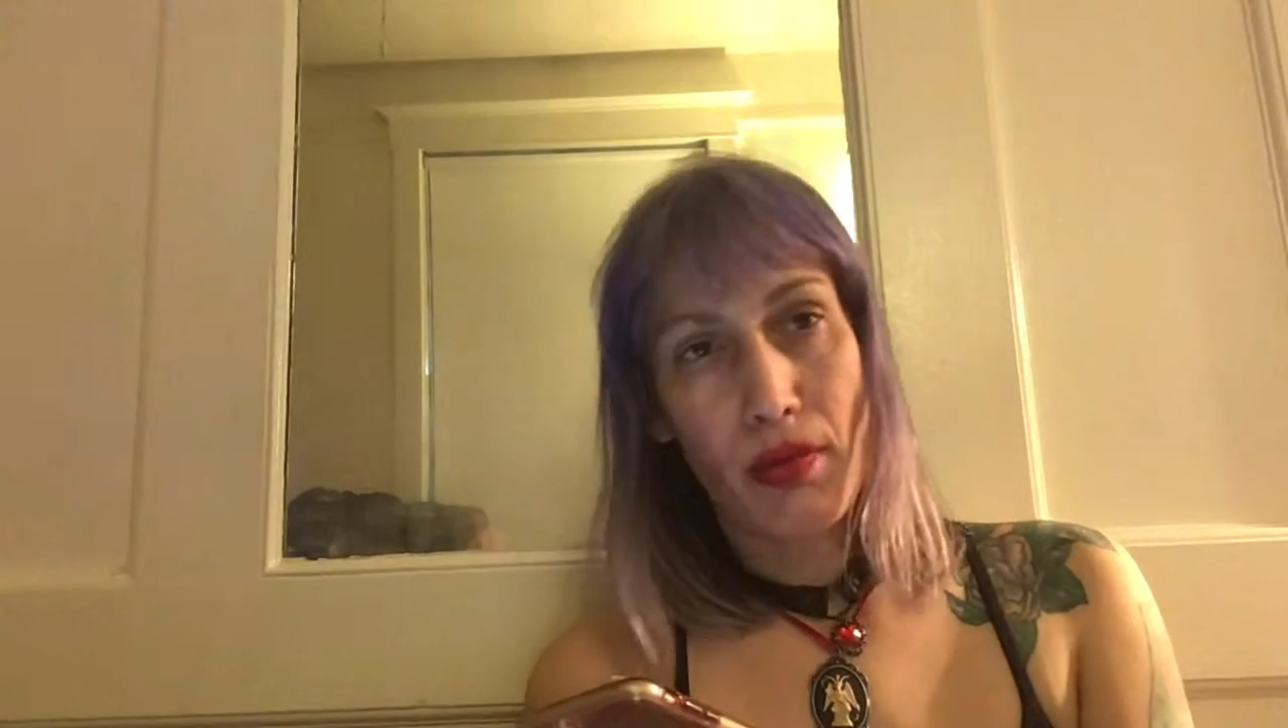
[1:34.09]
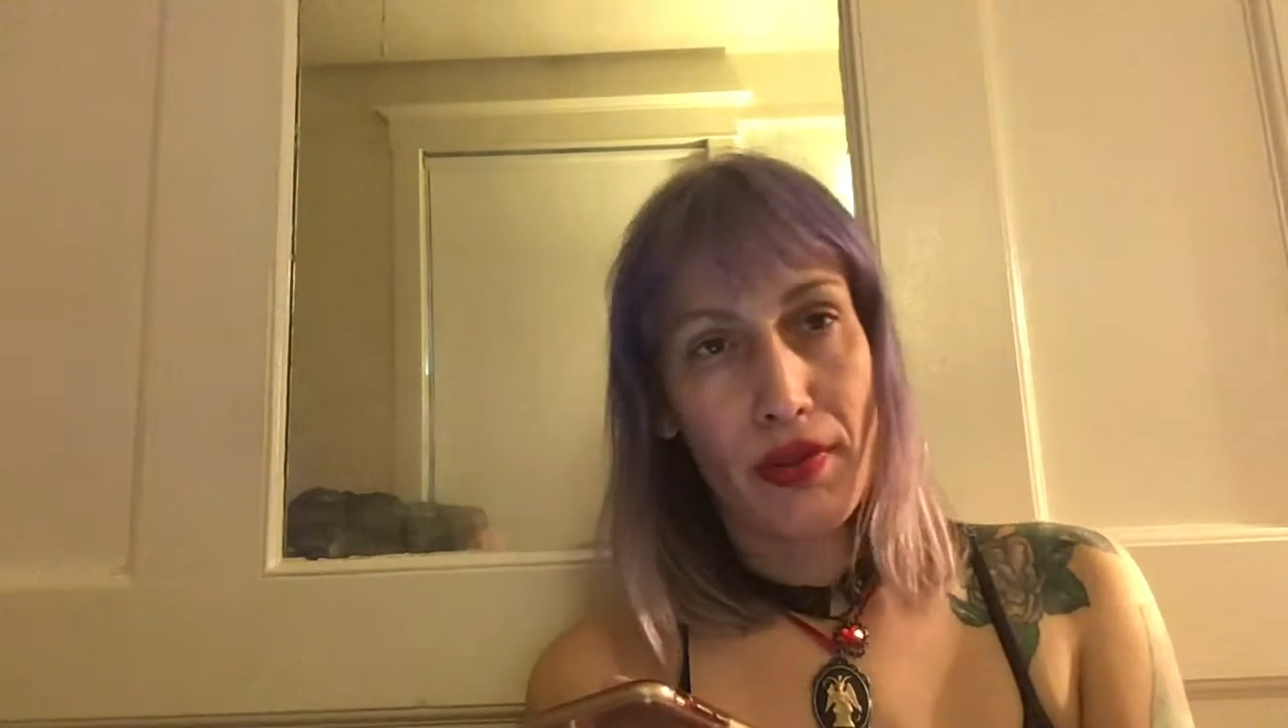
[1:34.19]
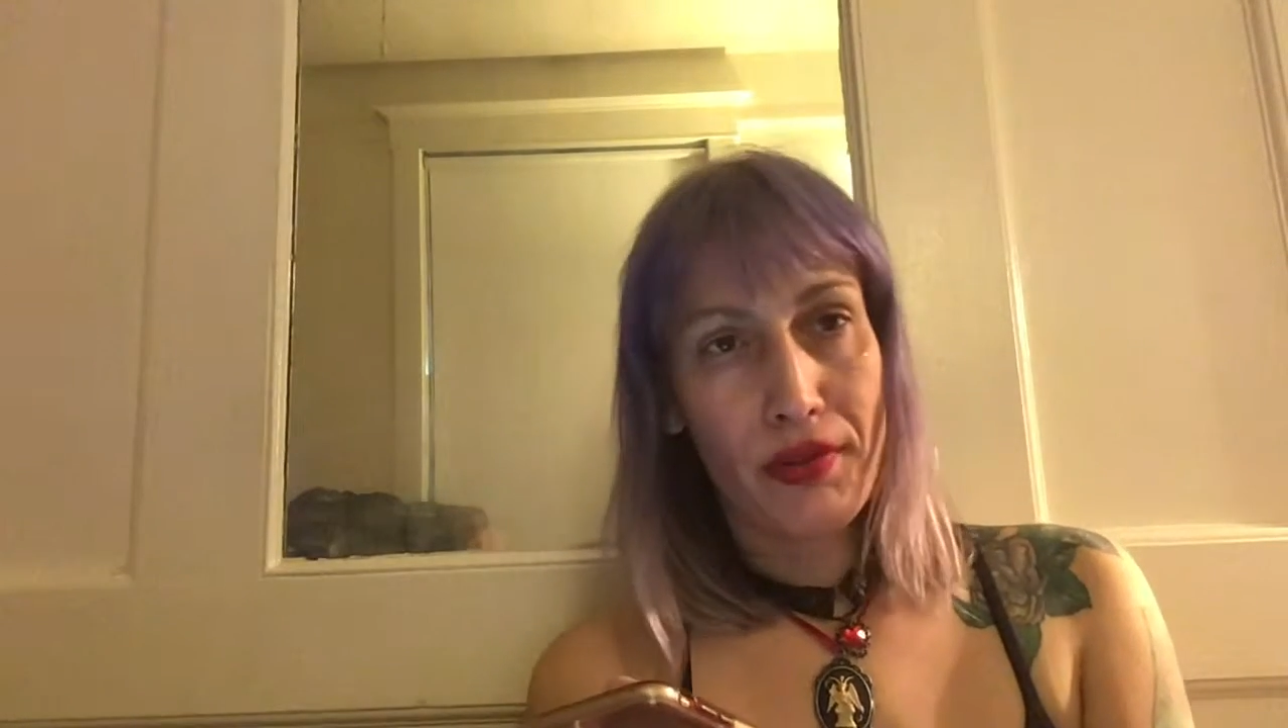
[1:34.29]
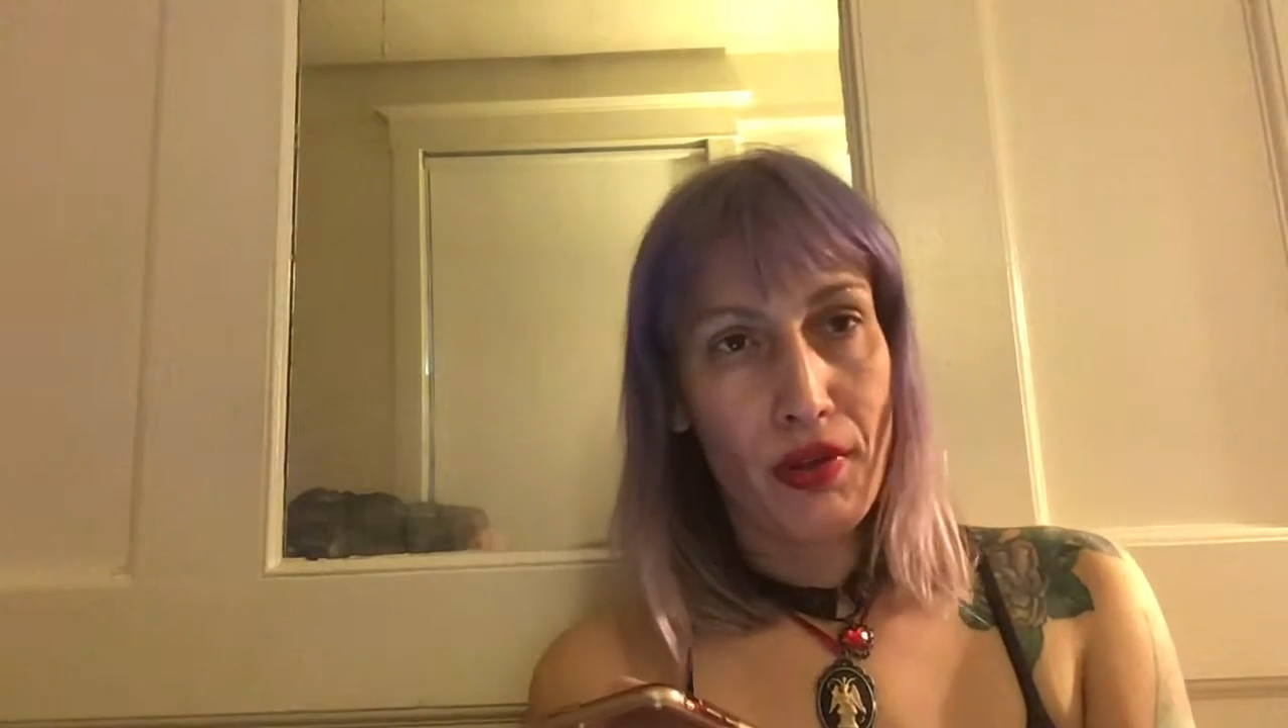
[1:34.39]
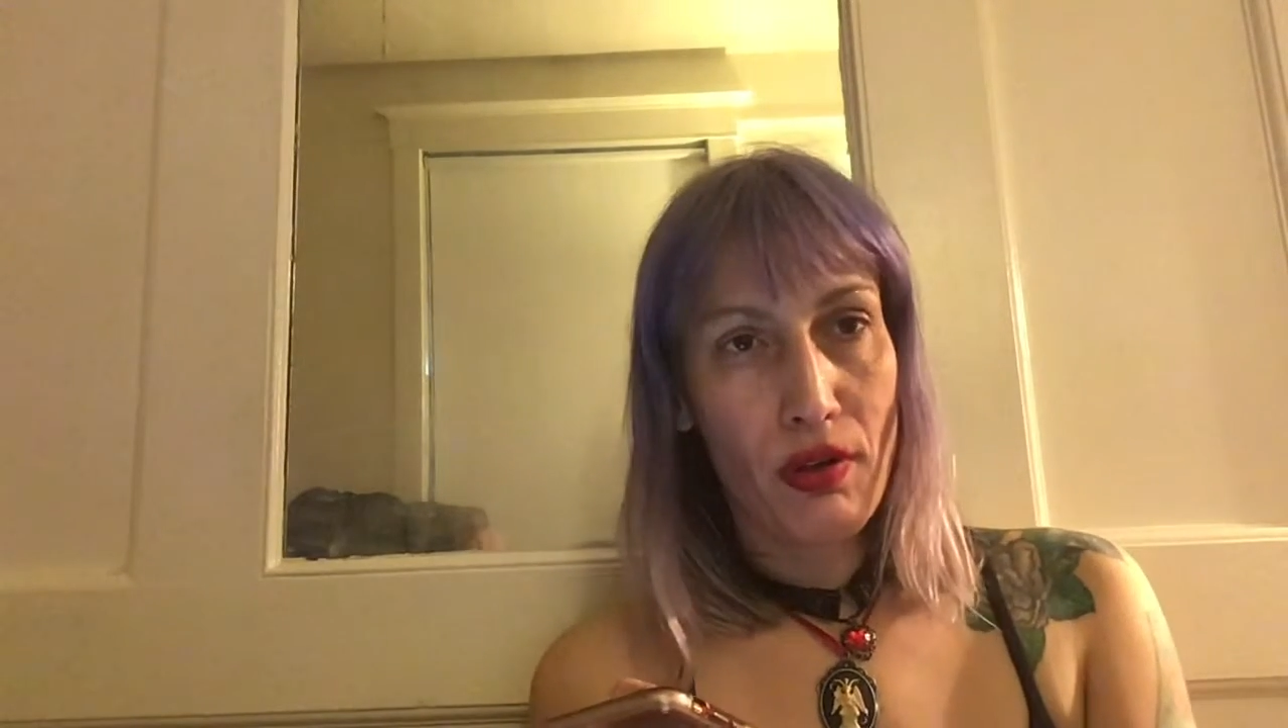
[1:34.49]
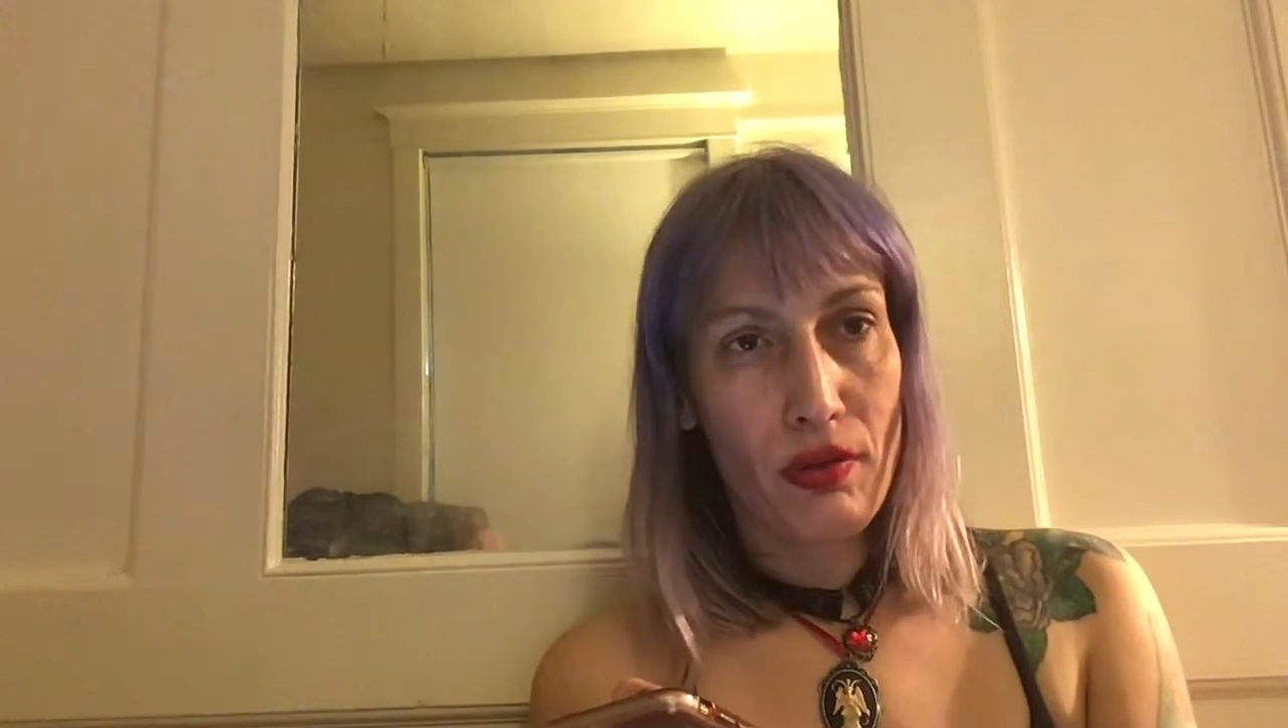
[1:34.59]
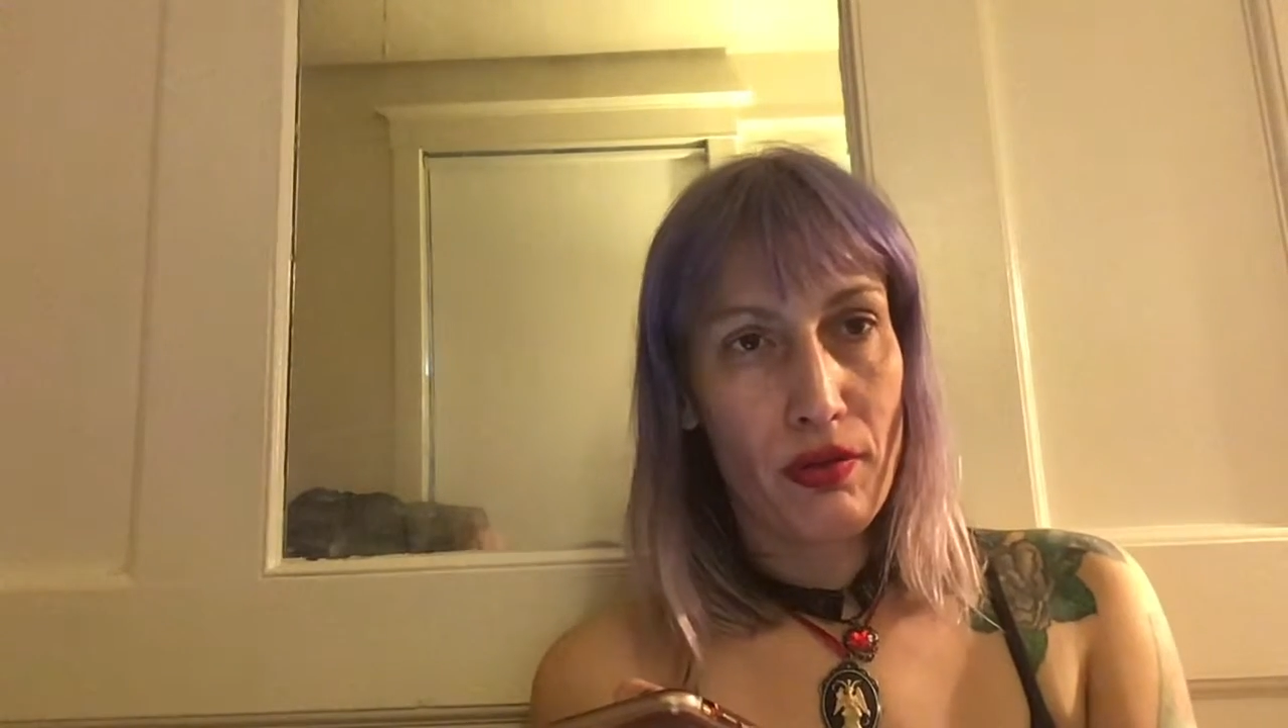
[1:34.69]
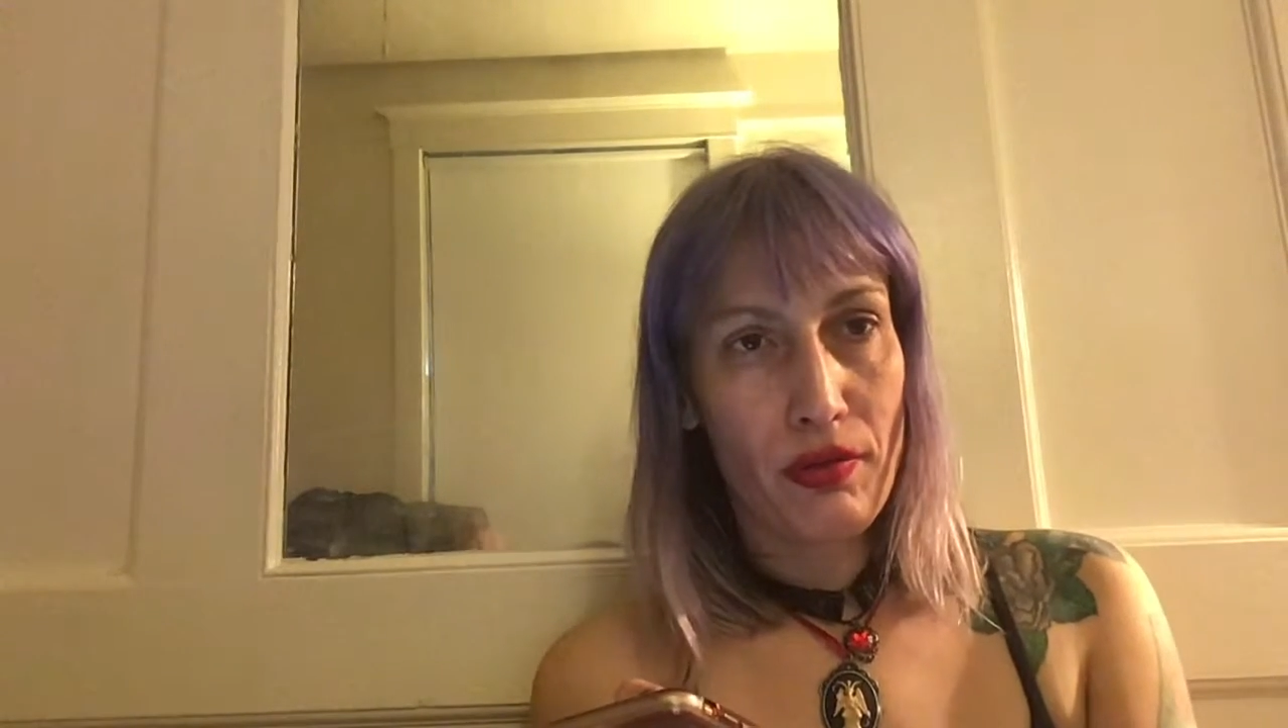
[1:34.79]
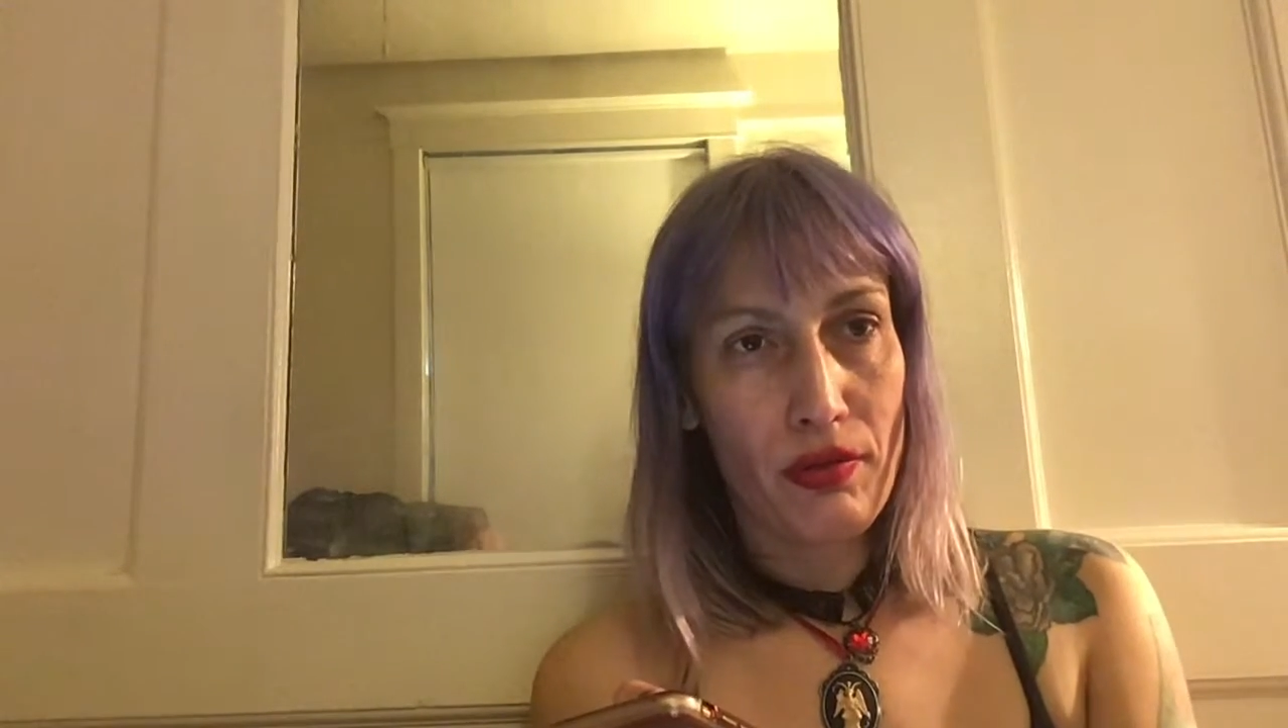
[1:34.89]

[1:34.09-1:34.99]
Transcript: my stove.